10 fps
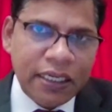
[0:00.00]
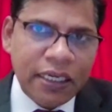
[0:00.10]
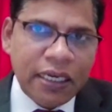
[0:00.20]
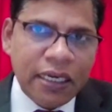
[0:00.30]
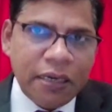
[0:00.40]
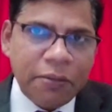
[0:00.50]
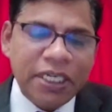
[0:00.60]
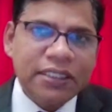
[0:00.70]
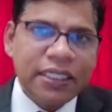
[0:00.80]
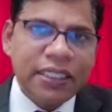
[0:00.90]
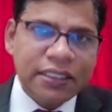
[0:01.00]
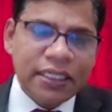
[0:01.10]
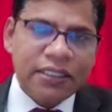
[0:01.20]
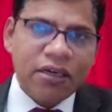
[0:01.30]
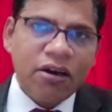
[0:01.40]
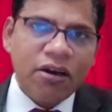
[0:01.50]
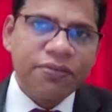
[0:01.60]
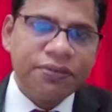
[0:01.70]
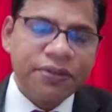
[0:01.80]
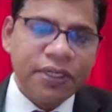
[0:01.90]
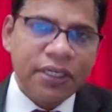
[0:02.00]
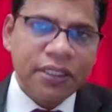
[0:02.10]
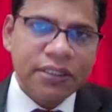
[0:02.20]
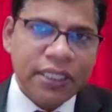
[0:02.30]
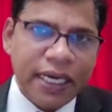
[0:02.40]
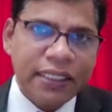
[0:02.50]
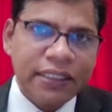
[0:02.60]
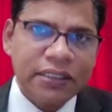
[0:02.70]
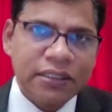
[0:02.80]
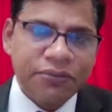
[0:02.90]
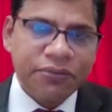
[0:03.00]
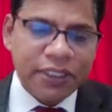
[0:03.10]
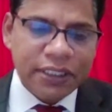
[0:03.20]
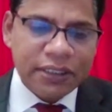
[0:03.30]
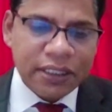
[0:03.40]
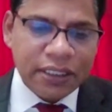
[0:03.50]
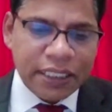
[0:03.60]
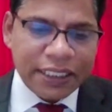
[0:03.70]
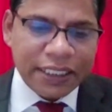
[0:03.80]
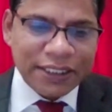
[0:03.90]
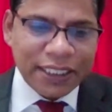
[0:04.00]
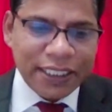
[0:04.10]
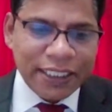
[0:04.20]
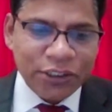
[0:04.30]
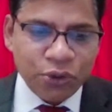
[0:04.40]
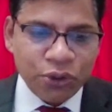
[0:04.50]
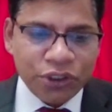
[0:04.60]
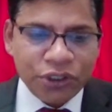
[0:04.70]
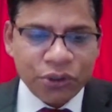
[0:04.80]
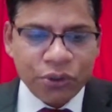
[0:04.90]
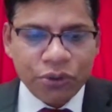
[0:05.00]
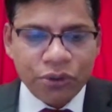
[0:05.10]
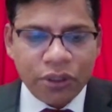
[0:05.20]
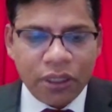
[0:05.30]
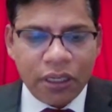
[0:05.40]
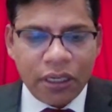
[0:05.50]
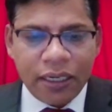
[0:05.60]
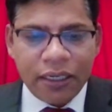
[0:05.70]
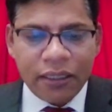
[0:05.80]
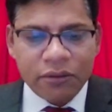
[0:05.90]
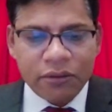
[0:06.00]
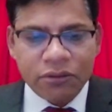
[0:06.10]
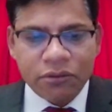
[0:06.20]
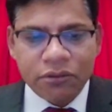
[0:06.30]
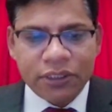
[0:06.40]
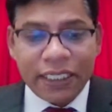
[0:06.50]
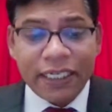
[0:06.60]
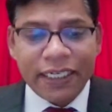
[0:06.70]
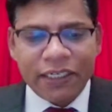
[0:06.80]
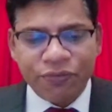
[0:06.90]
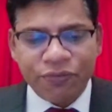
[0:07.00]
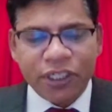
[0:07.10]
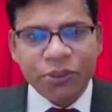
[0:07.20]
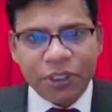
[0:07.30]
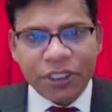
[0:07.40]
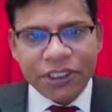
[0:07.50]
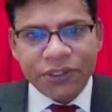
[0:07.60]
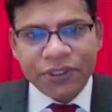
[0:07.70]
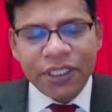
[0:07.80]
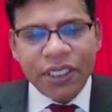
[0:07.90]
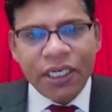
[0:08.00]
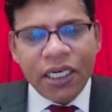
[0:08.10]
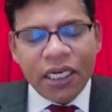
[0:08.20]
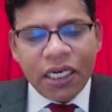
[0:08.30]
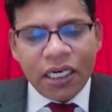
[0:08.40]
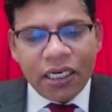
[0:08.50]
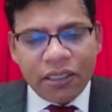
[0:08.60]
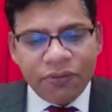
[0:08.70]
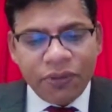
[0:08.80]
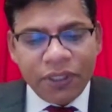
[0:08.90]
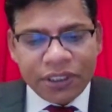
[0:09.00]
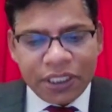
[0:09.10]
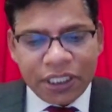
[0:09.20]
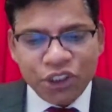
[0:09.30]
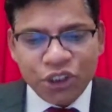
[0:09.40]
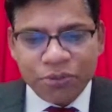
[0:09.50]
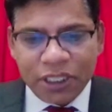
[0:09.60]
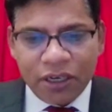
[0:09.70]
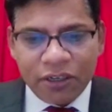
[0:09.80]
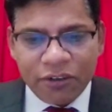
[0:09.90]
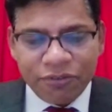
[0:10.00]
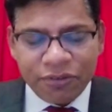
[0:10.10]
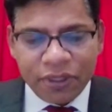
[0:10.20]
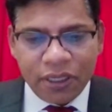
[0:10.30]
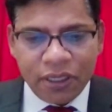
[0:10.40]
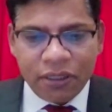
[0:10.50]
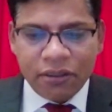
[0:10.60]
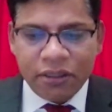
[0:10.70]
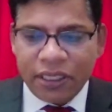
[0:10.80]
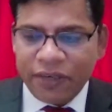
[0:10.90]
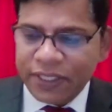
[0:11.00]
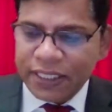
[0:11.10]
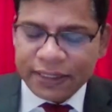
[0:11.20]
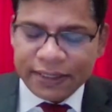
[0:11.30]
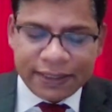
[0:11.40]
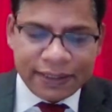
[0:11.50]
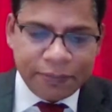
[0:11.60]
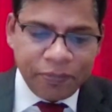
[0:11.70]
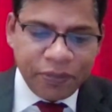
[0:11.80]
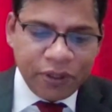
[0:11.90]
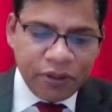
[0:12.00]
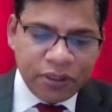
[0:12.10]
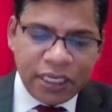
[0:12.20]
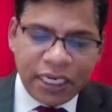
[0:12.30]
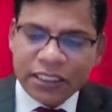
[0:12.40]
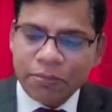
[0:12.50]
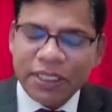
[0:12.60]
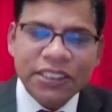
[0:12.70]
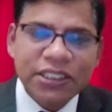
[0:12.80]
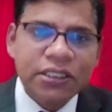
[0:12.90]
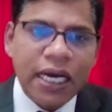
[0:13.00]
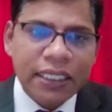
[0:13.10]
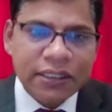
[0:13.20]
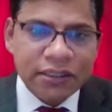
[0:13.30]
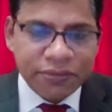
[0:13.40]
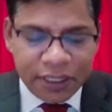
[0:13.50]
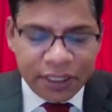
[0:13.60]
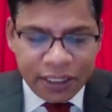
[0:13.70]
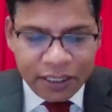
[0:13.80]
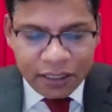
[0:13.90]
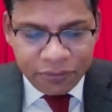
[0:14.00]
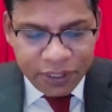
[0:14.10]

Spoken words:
Because there is a lot of chance for these sanction screening tools to alert to generate a false positives which consumes a lot of FTEs. That is the biggest cost for the financial